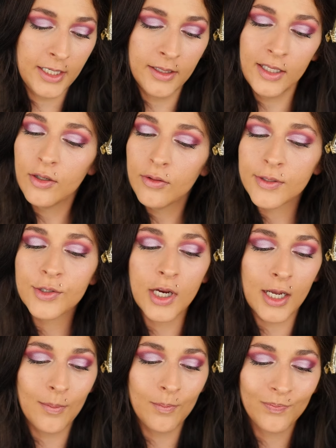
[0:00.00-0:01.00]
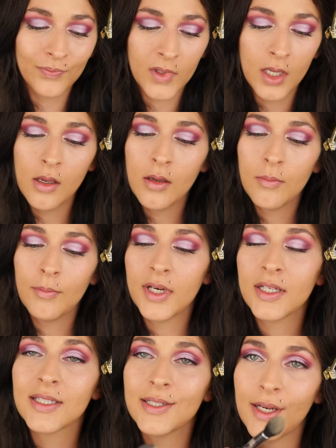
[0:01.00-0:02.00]
And they do the job. But
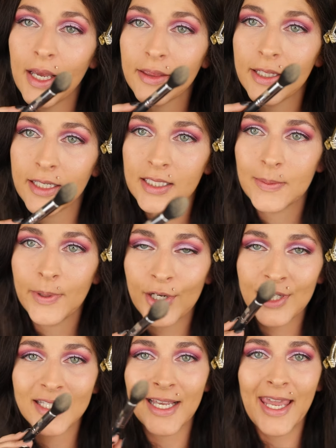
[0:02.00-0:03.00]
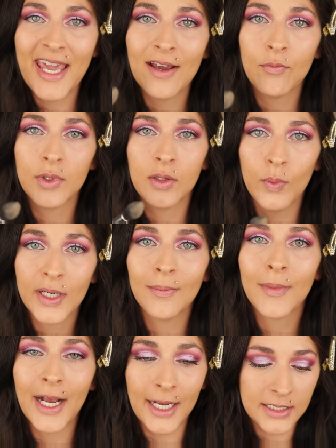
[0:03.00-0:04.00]
it's not the experience I have with the Wayne
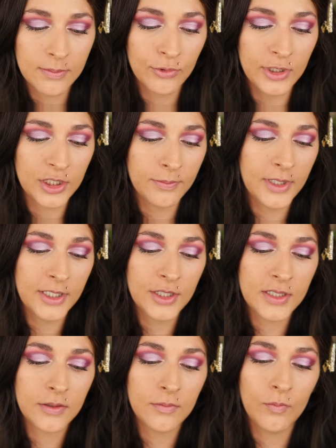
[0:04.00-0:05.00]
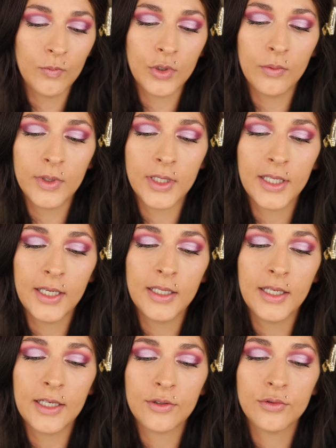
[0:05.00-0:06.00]
Goss brush, but I just don't wanna get
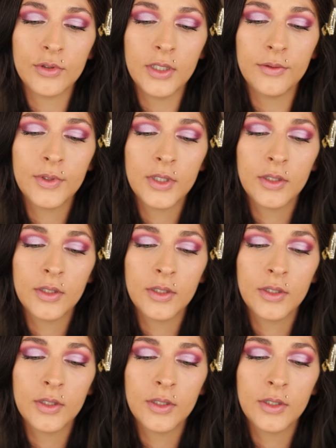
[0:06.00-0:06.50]
any extra.